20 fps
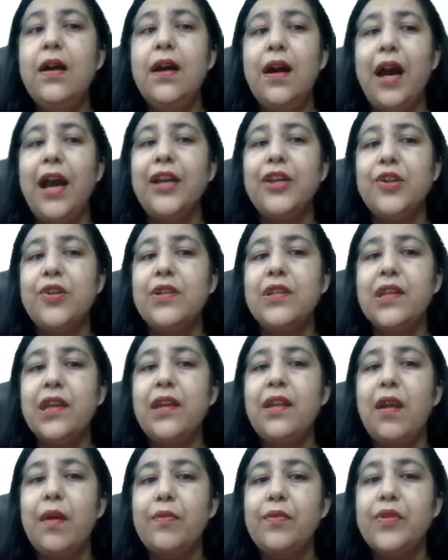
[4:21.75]
I should say
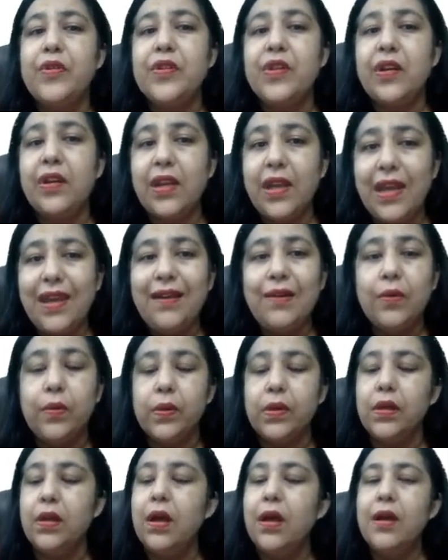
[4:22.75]
numbers are equal.
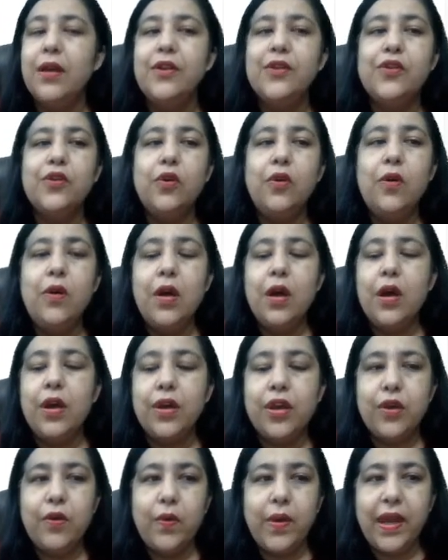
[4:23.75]
So,
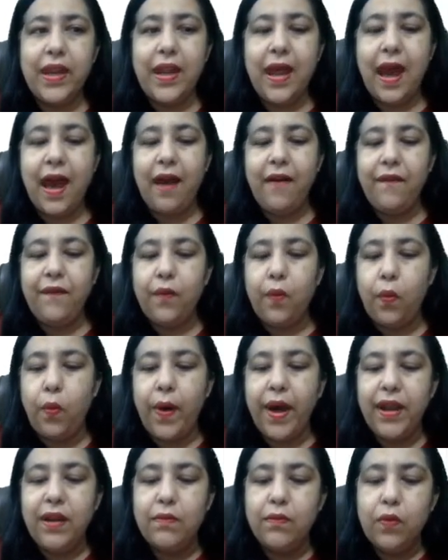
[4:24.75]
you can have
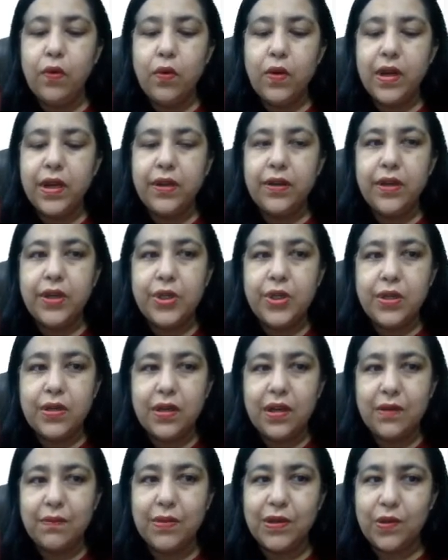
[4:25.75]
one more condition
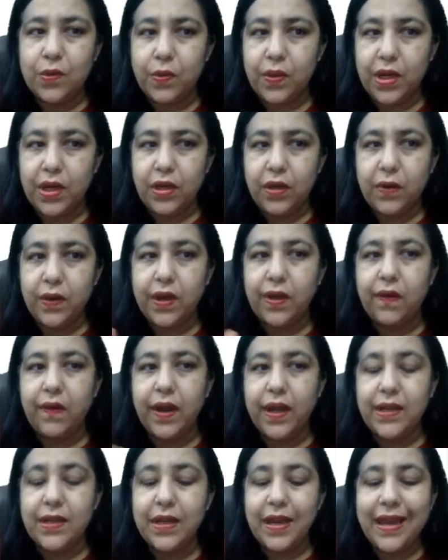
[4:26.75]
in between. You can
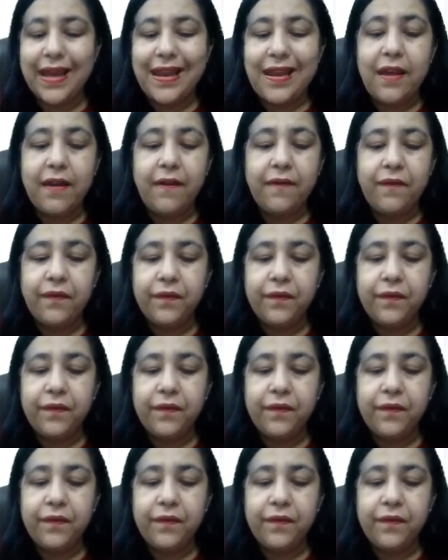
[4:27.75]
write elif